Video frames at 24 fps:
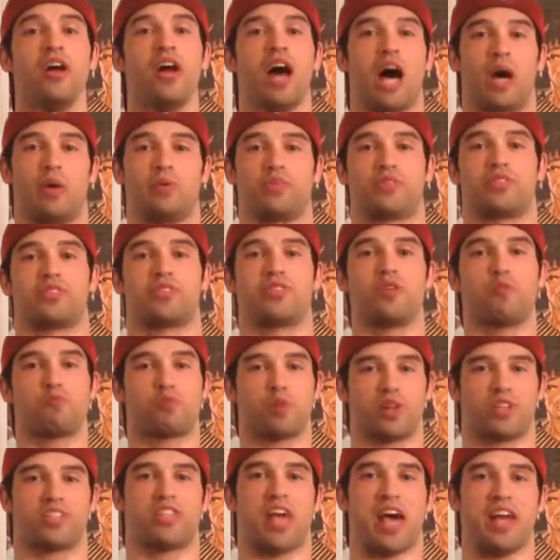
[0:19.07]
I was
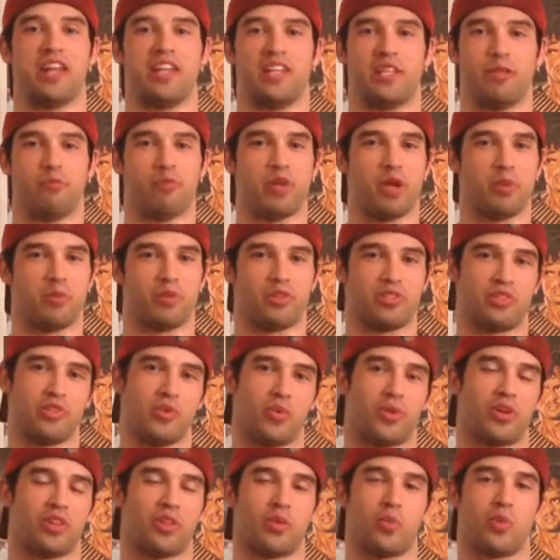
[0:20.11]
super excited to be able to do
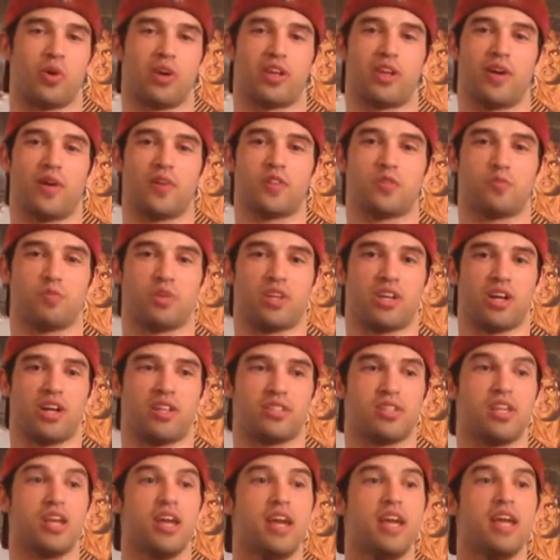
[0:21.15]
one of the workouts
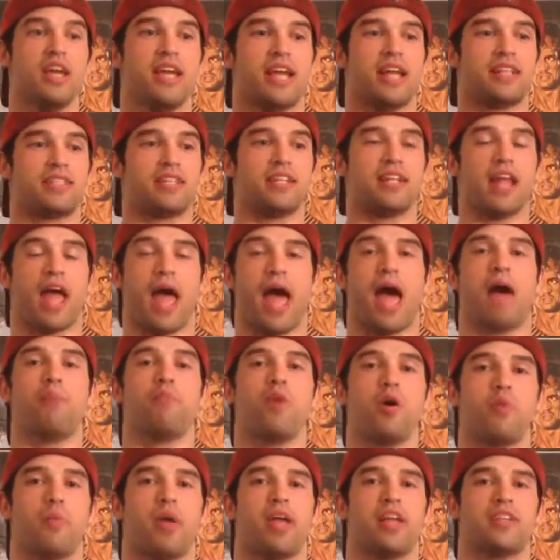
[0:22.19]
because it's an
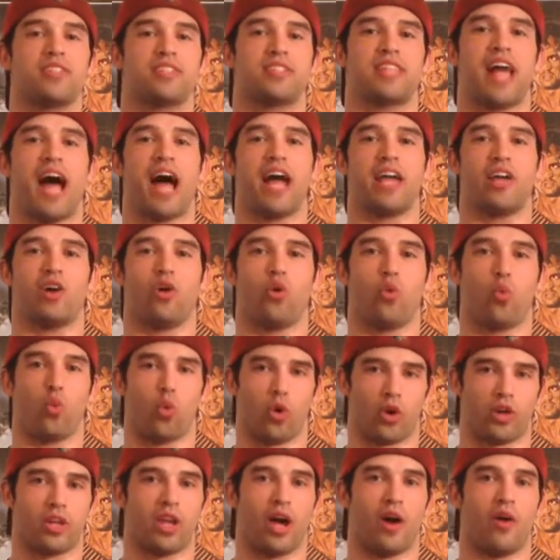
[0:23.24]
MMA style
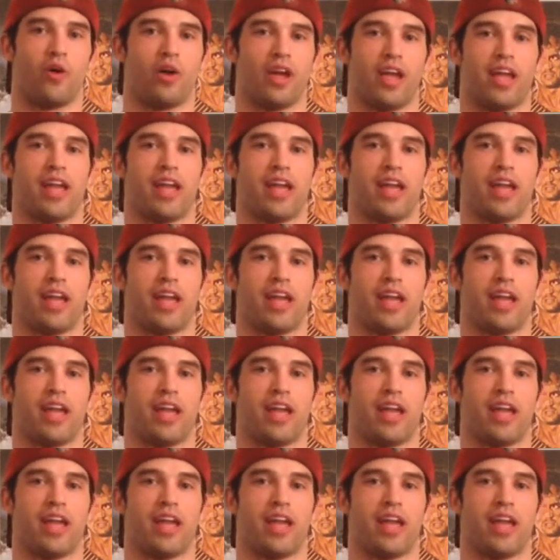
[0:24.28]
workout.